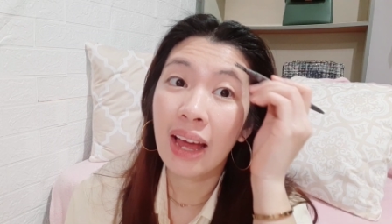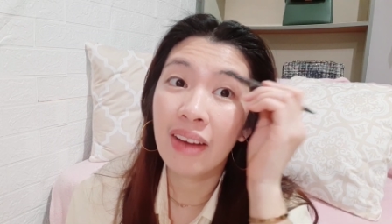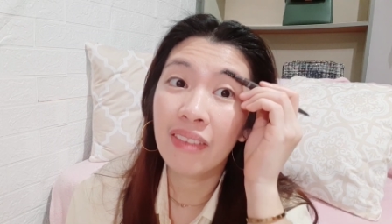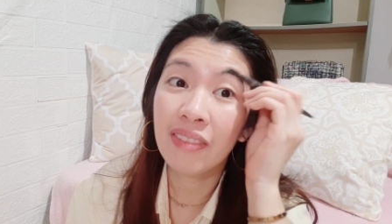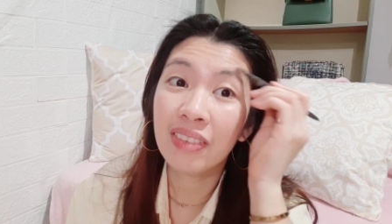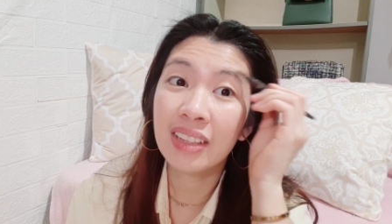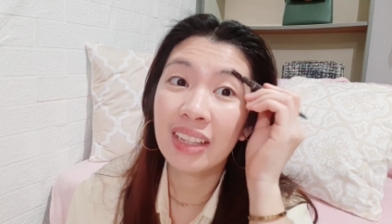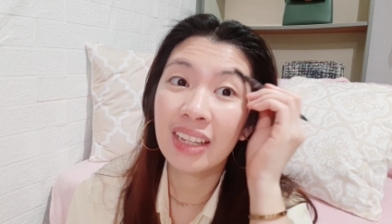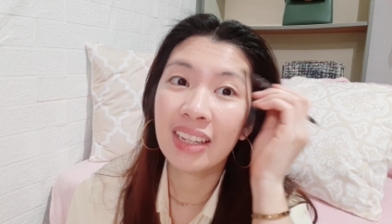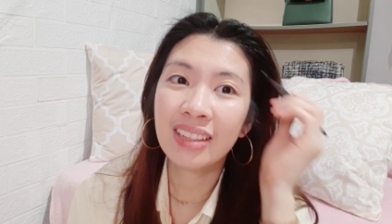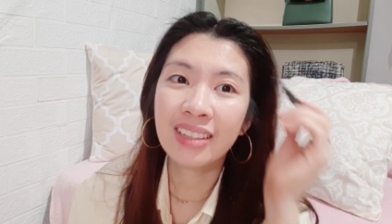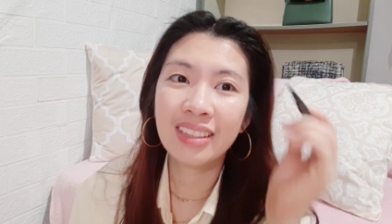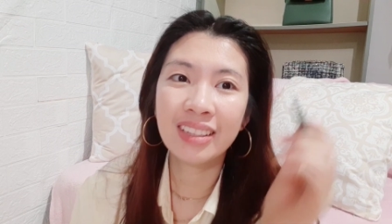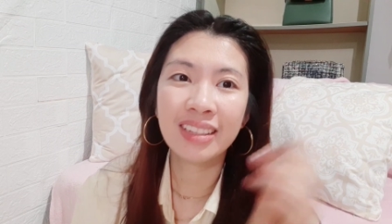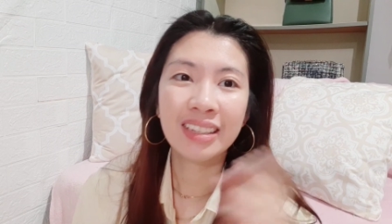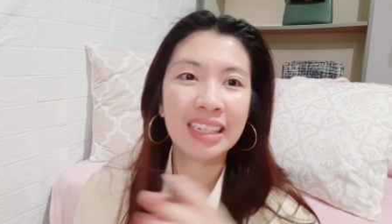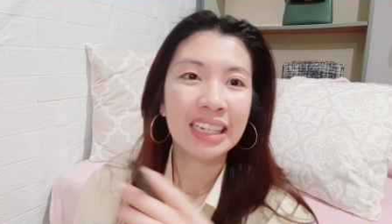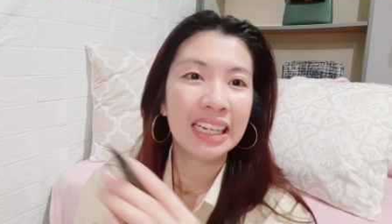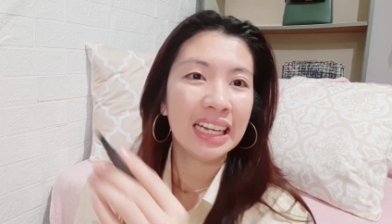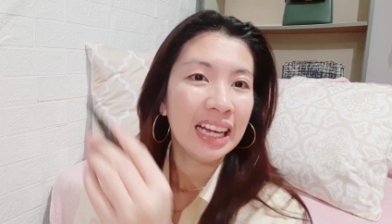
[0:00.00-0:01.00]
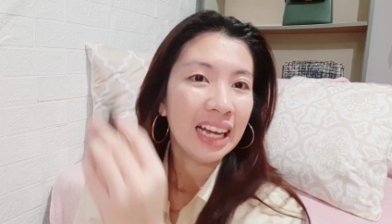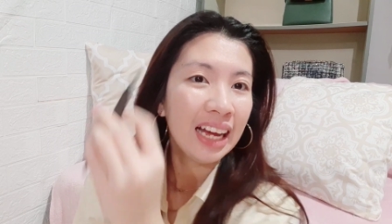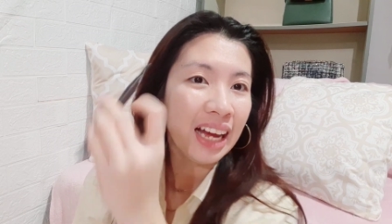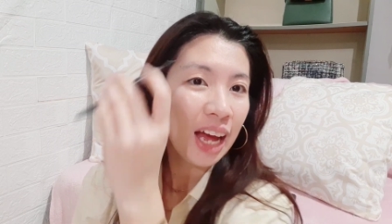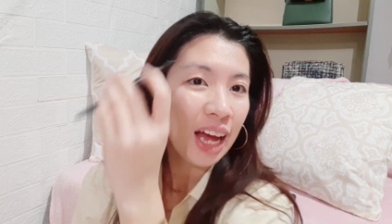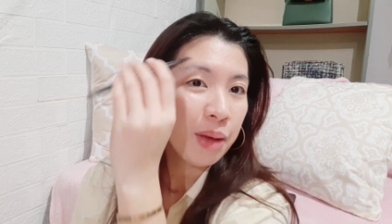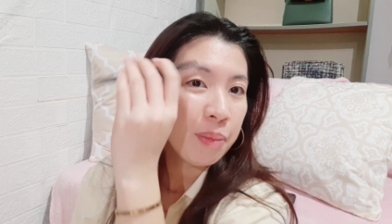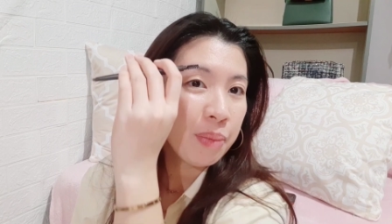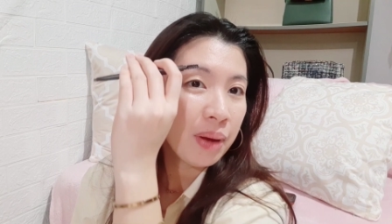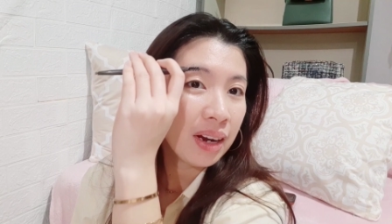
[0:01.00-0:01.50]
evident.
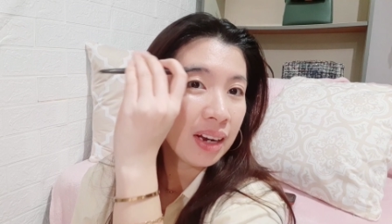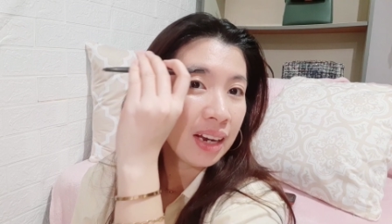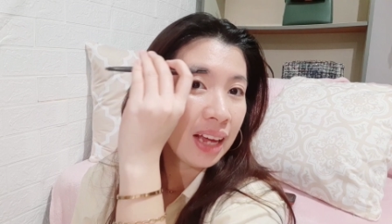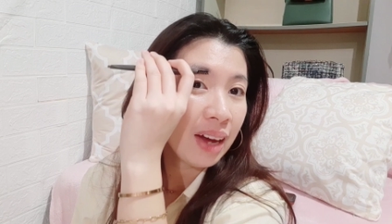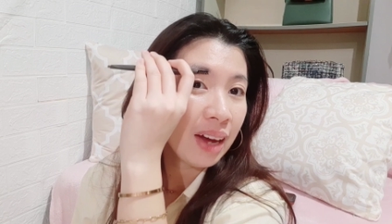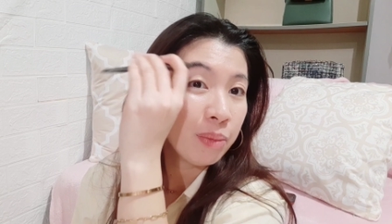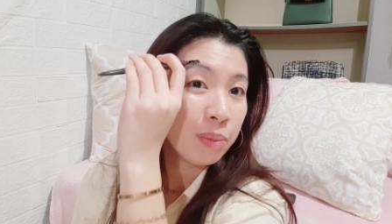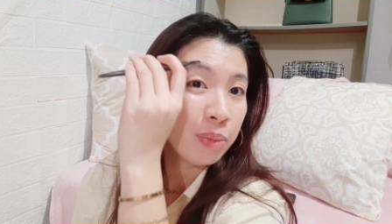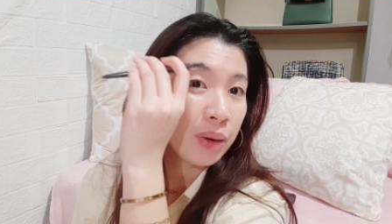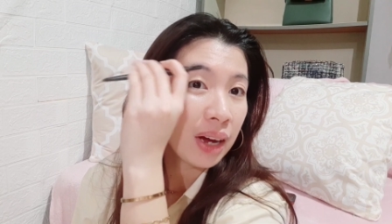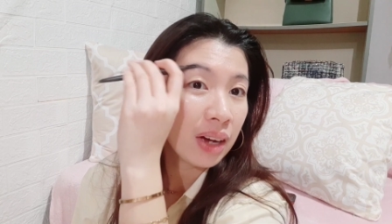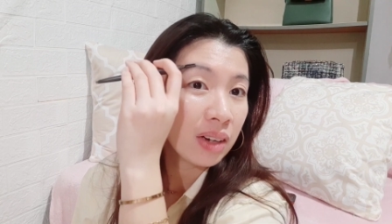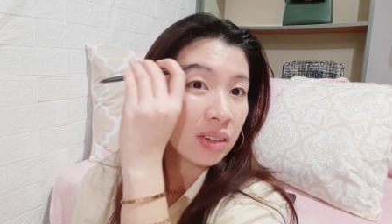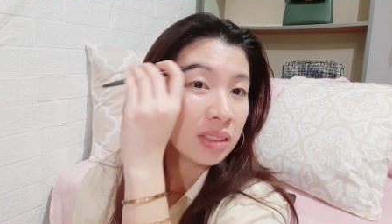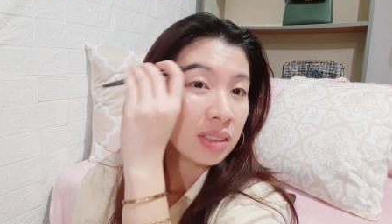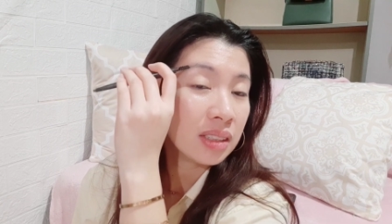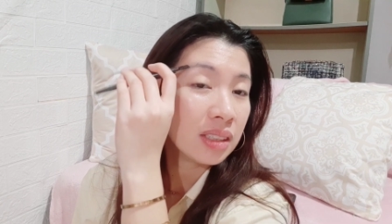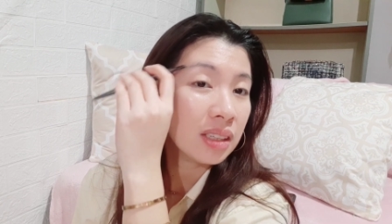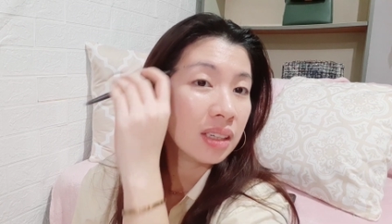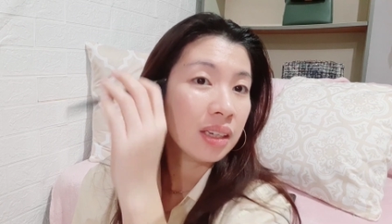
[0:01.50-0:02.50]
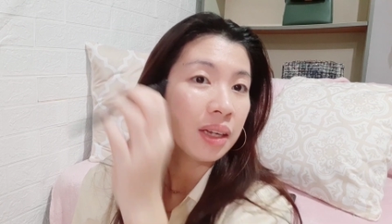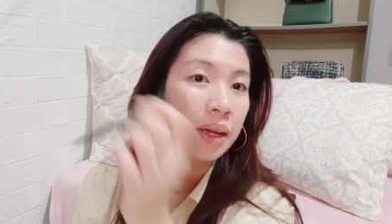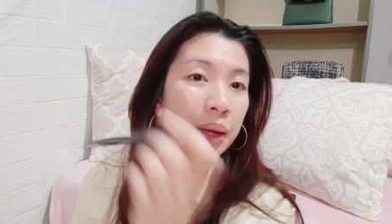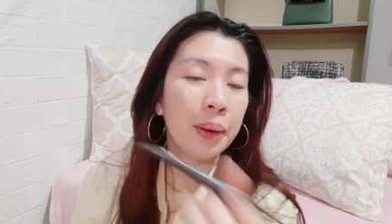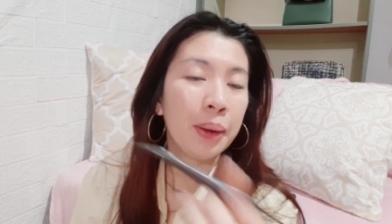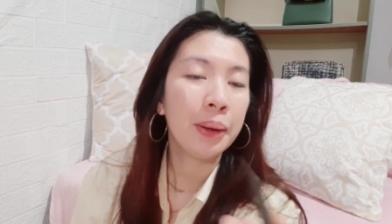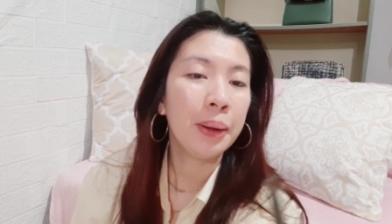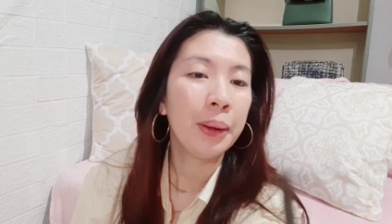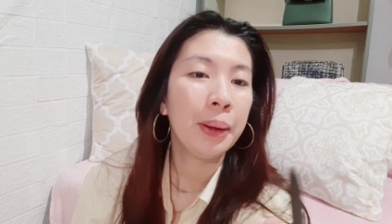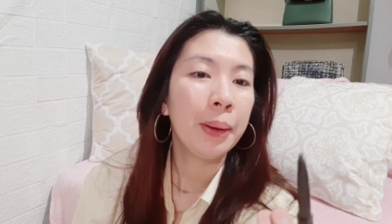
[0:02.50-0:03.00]
I barely have brows.
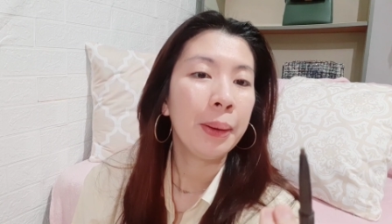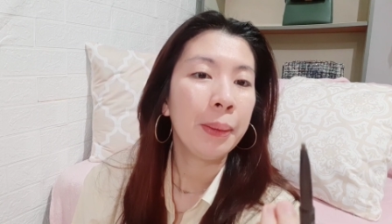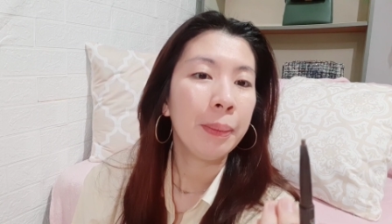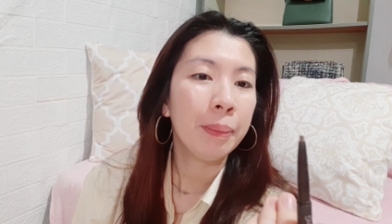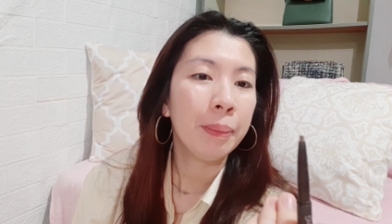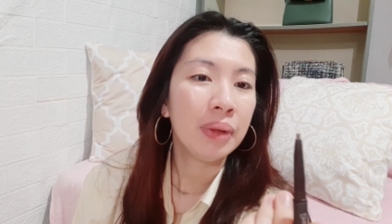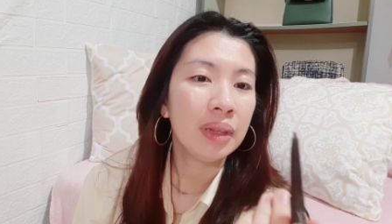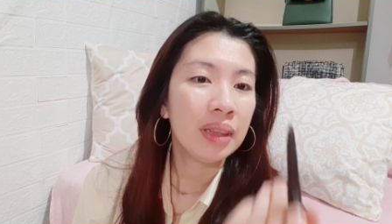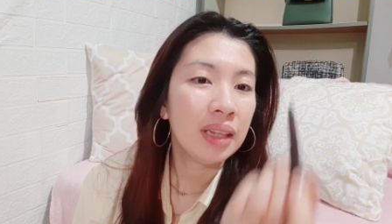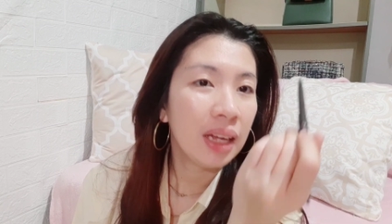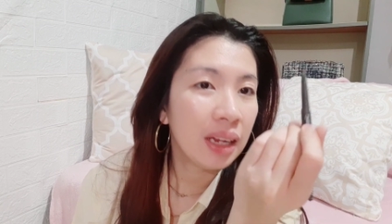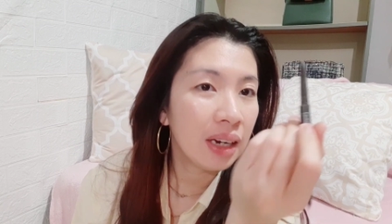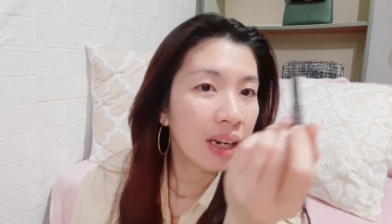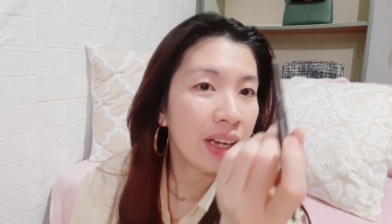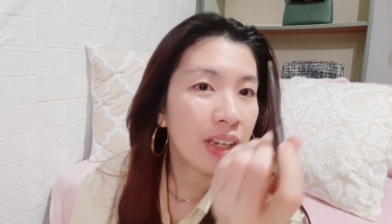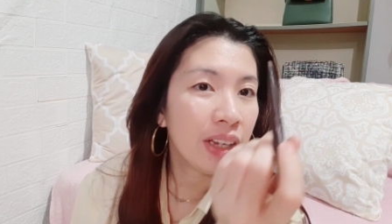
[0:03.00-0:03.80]
But then I